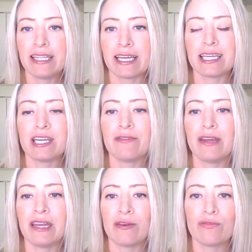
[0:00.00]
Like
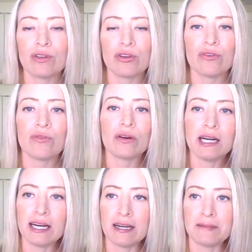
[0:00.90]
even if you
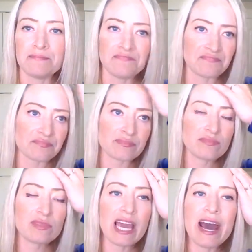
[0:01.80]

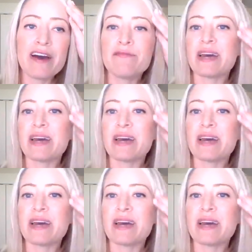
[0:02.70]
have